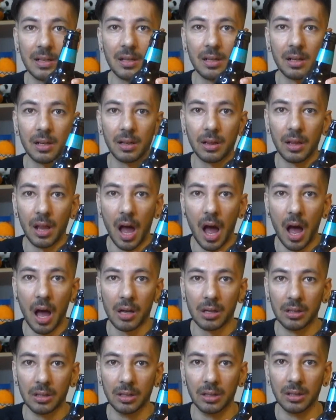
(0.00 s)

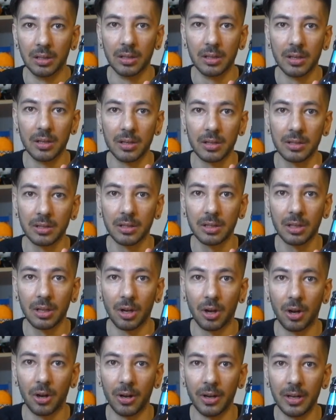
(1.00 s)
lager,
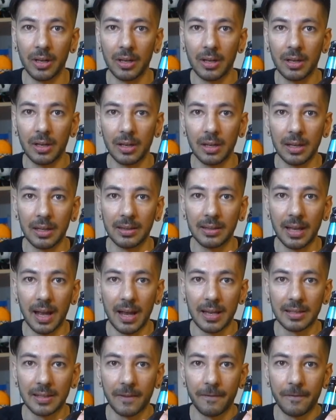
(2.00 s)
so it
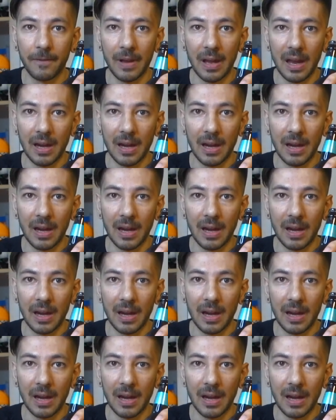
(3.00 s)
has a very